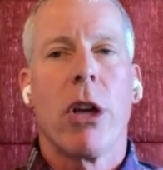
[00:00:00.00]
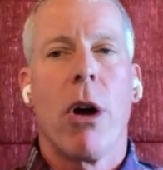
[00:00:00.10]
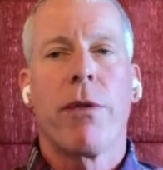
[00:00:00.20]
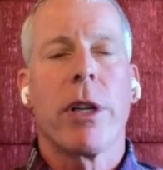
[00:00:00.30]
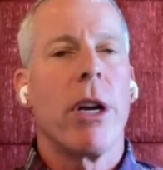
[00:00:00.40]

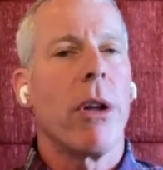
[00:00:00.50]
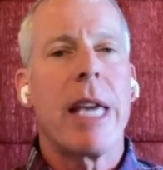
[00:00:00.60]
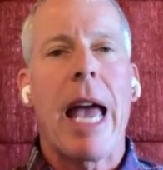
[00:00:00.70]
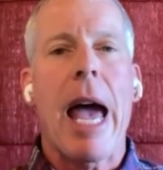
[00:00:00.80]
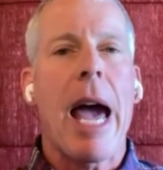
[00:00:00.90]
So for,
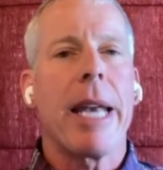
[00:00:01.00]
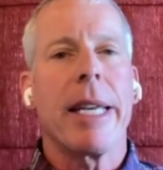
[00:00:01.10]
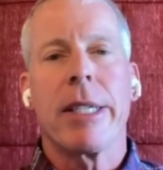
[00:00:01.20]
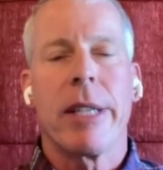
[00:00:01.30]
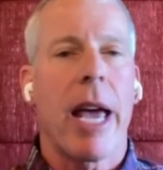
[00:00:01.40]
the ad
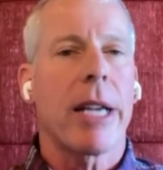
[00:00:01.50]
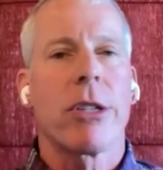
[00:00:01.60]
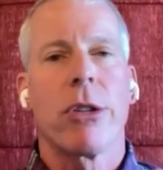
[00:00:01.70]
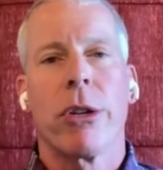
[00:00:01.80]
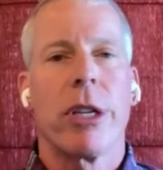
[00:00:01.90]

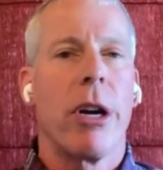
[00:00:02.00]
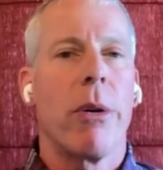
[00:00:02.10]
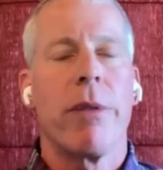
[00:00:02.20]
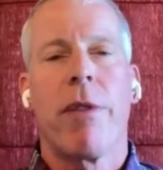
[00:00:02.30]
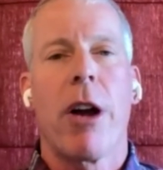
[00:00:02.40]
execs or,
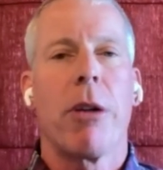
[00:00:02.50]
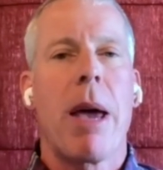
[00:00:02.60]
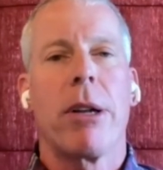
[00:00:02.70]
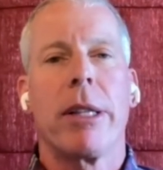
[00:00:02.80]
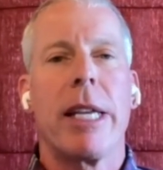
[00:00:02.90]

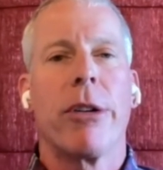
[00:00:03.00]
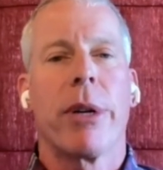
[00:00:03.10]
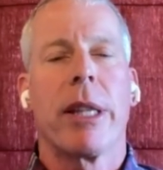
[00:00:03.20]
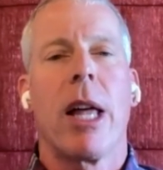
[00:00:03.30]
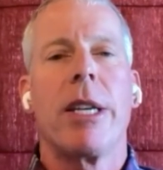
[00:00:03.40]
environmental
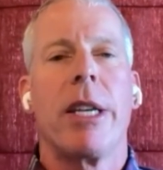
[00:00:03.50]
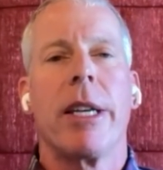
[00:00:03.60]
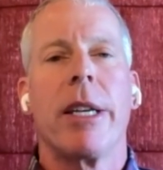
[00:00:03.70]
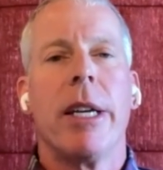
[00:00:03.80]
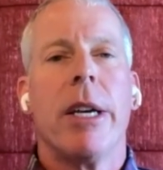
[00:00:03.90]
leader in
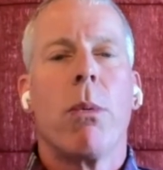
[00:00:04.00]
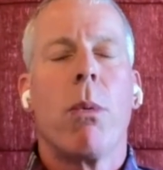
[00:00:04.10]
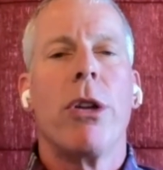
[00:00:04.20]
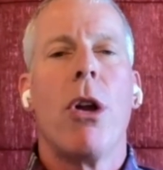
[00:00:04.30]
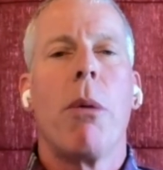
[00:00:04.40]
London,
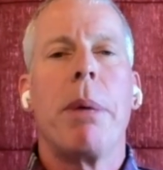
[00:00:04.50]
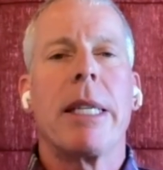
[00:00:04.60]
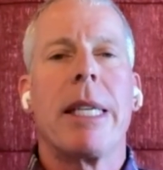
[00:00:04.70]
well, no